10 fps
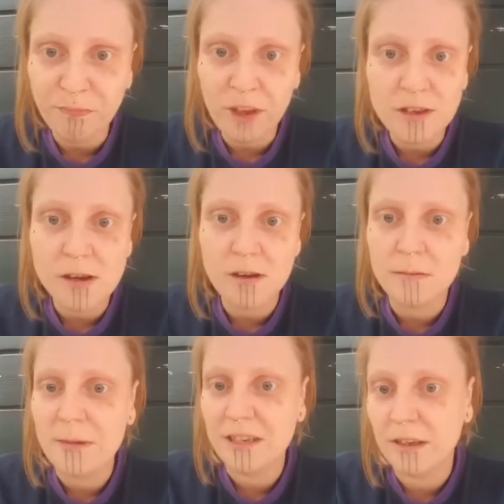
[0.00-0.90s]

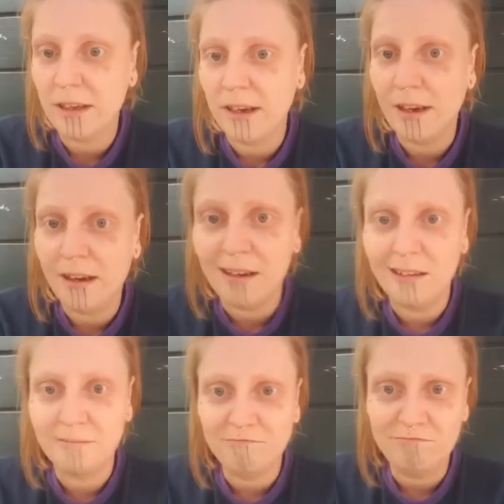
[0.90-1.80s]
So basically
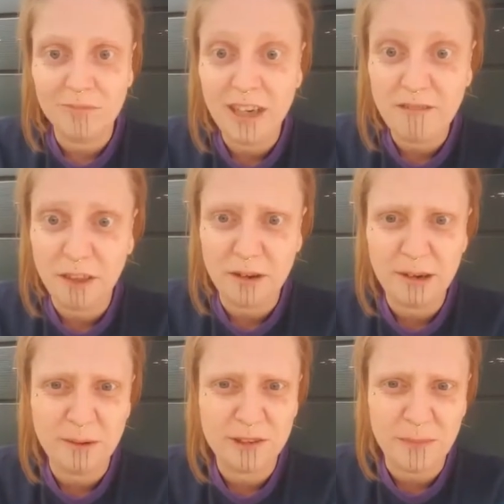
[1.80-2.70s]
I never thought
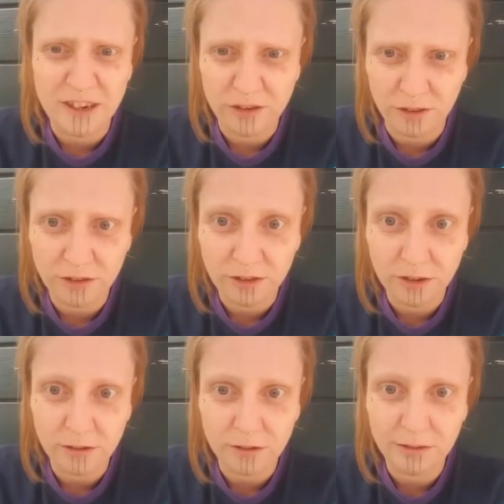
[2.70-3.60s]
I was special,
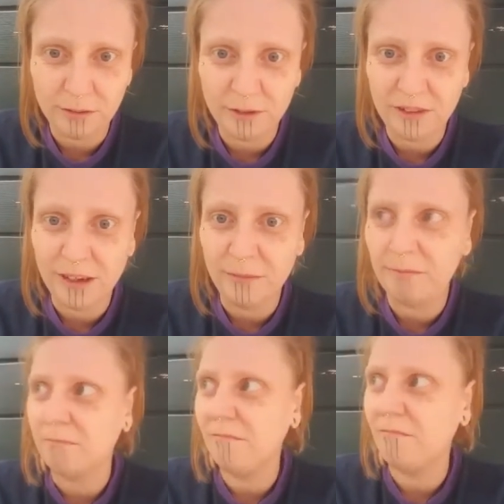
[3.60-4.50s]
so it was like
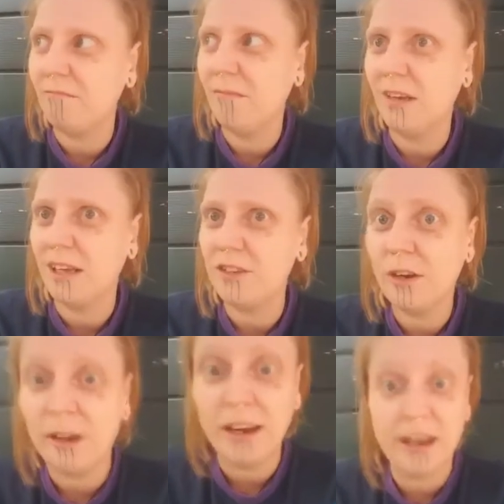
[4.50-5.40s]

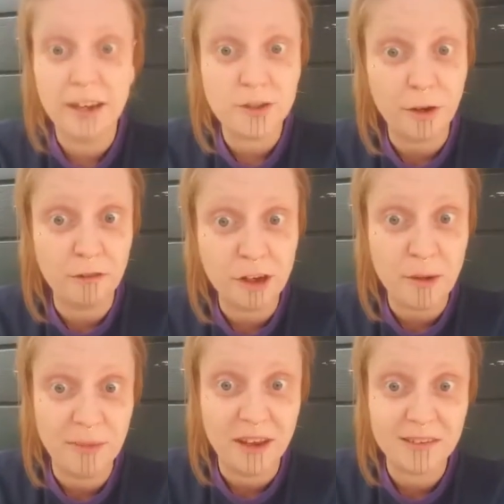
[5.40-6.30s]
I had to
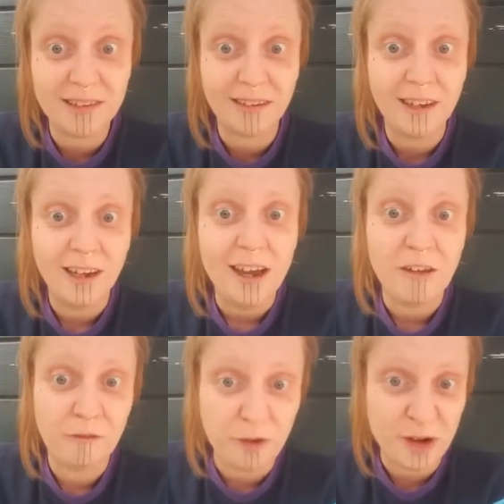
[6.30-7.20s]
overcome that. It's like at
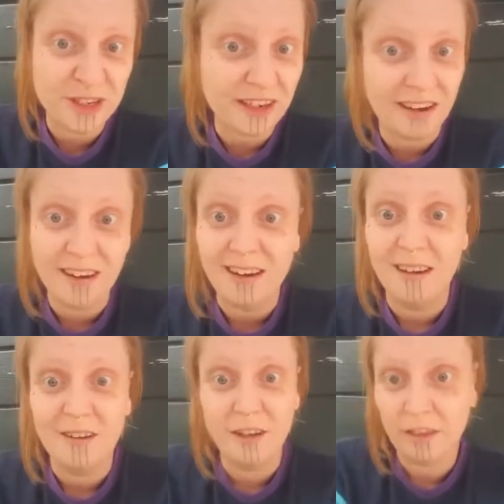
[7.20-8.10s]
first
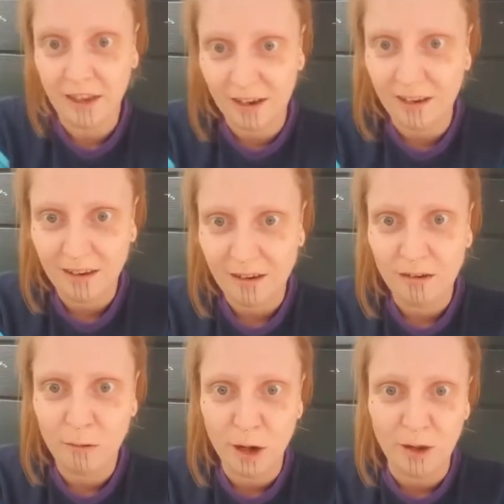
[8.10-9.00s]
you think,
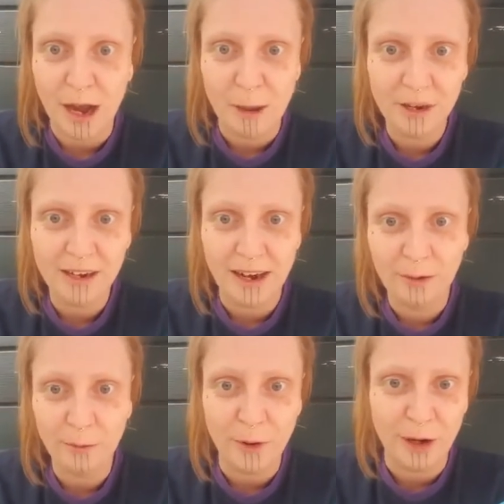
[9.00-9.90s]
well, I'm a light
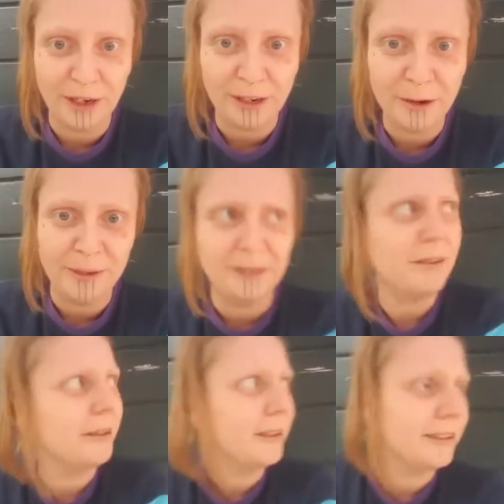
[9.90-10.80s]
worker, oh my
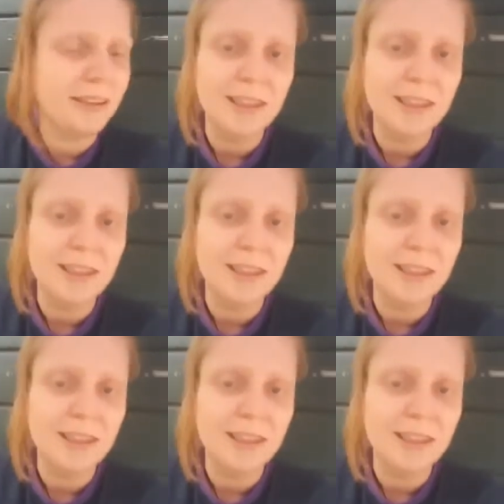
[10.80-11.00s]
god,